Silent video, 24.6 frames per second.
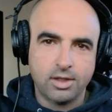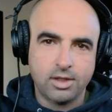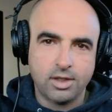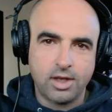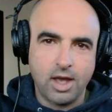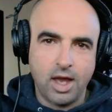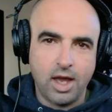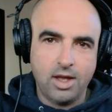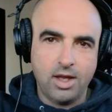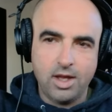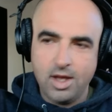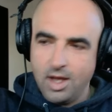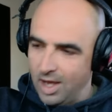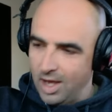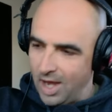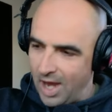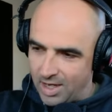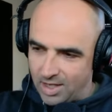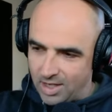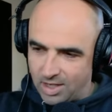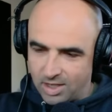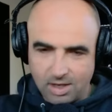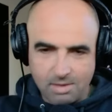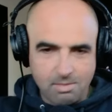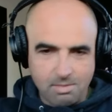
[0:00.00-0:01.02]
Okay.
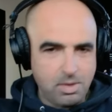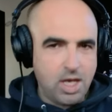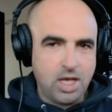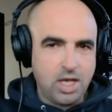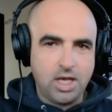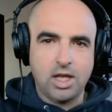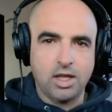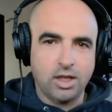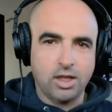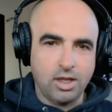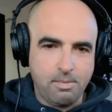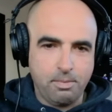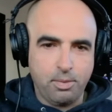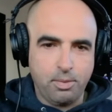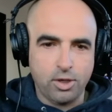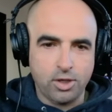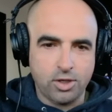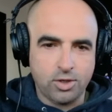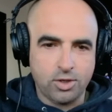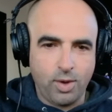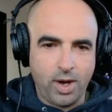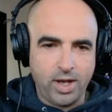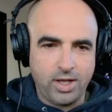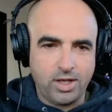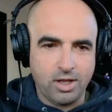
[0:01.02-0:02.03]
I just immediately
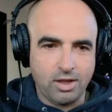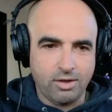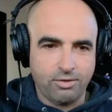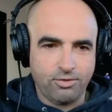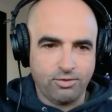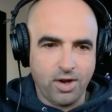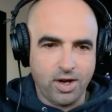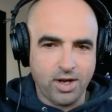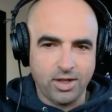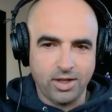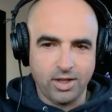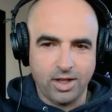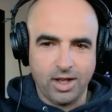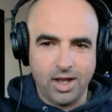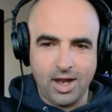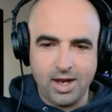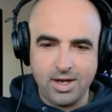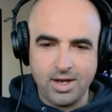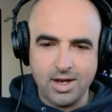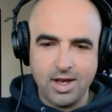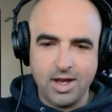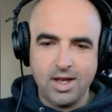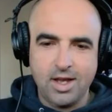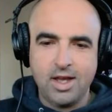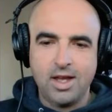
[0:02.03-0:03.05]
pushed right to the front of the
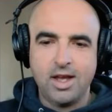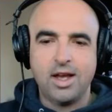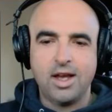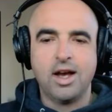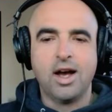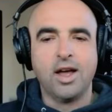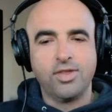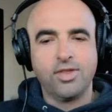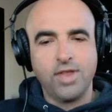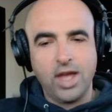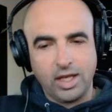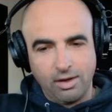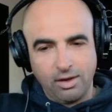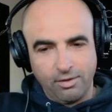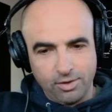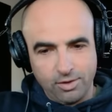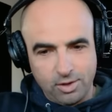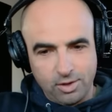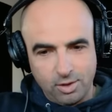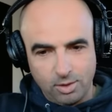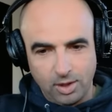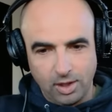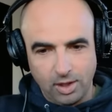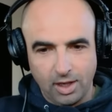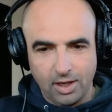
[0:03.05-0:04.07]
line. Thank you for
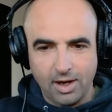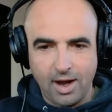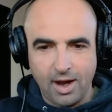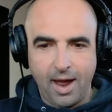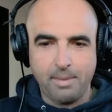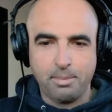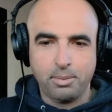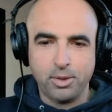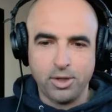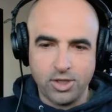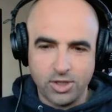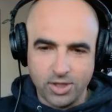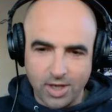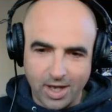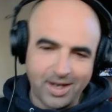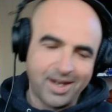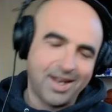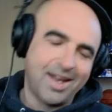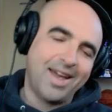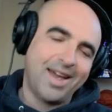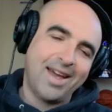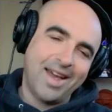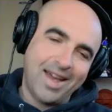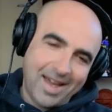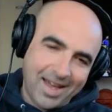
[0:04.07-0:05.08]
tuning in. I appreciate
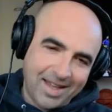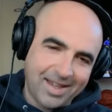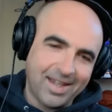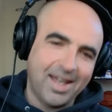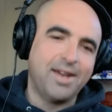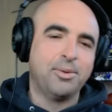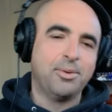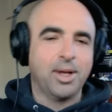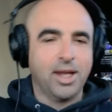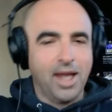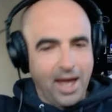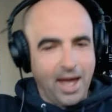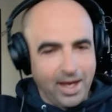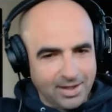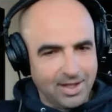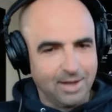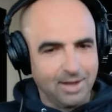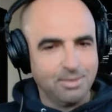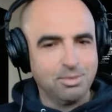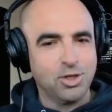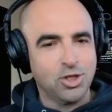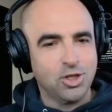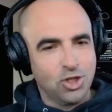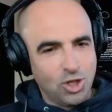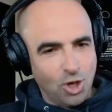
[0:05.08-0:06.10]
it. LA, relax.
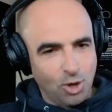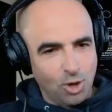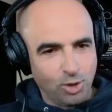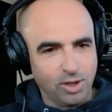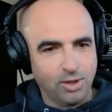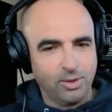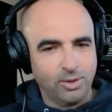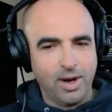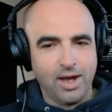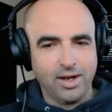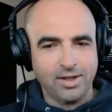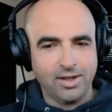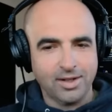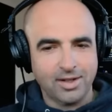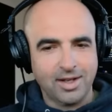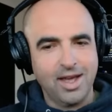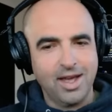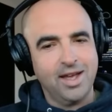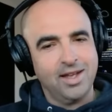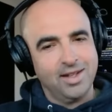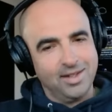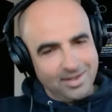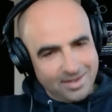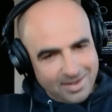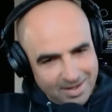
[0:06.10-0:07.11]
I'm just joking around.
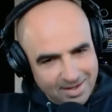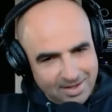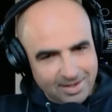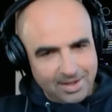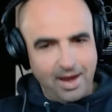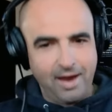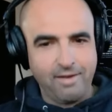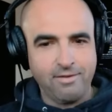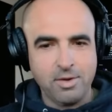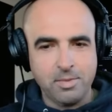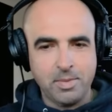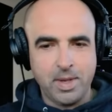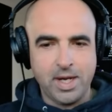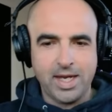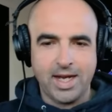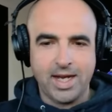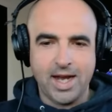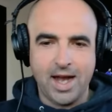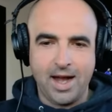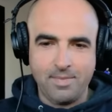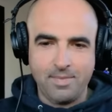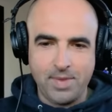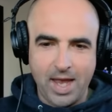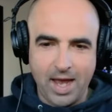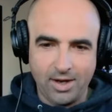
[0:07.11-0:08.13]
Okay. Just everybody
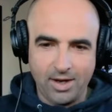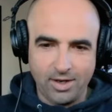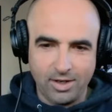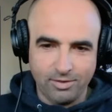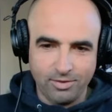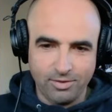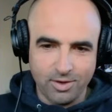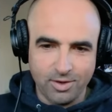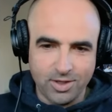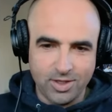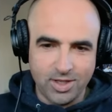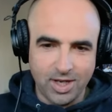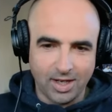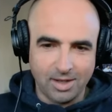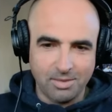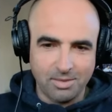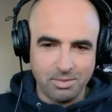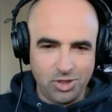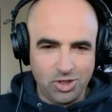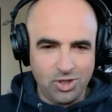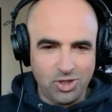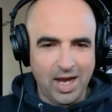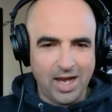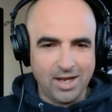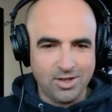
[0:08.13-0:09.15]
calm down here for a second.
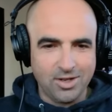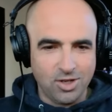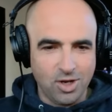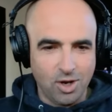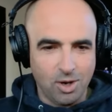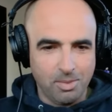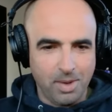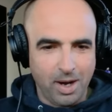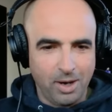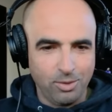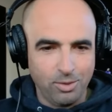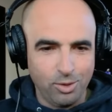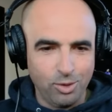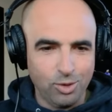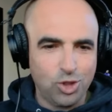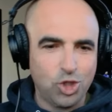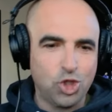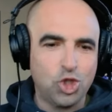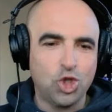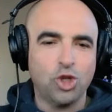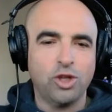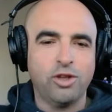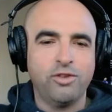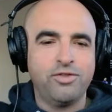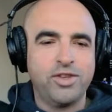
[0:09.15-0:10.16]
But you guys know my roots.
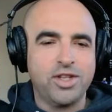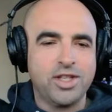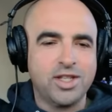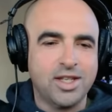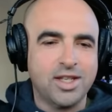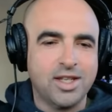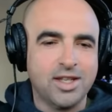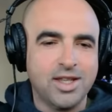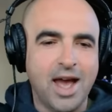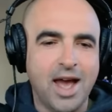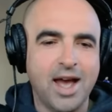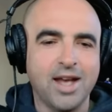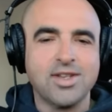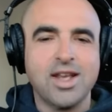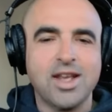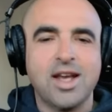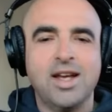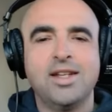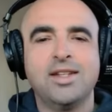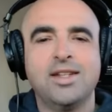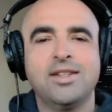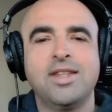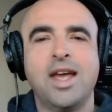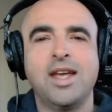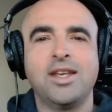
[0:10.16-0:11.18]
Chula Vista in the house.
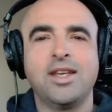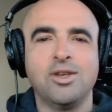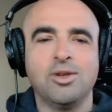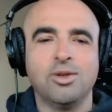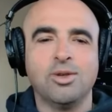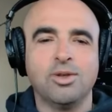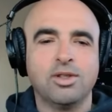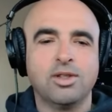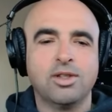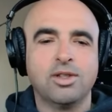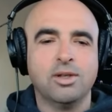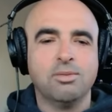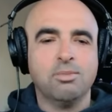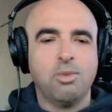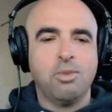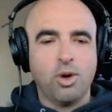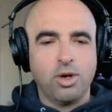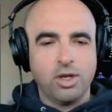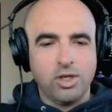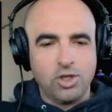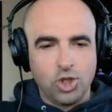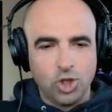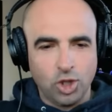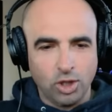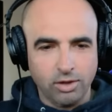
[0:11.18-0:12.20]
Thank you. Good
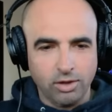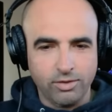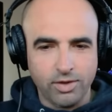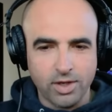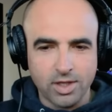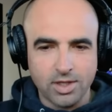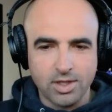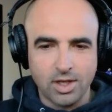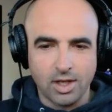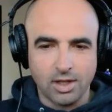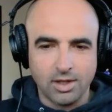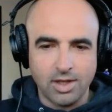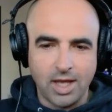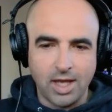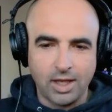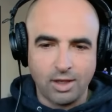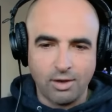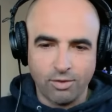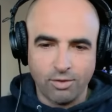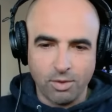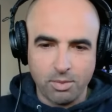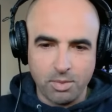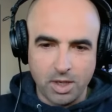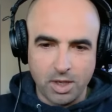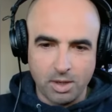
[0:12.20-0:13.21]
morning, Chula Vista. Thank
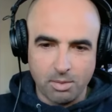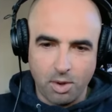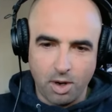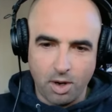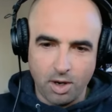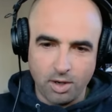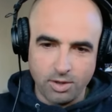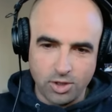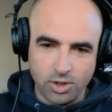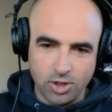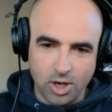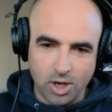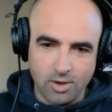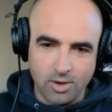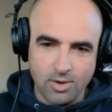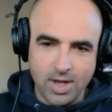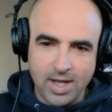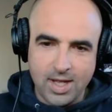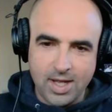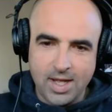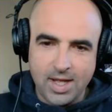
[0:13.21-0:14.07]
you for being a part of the show.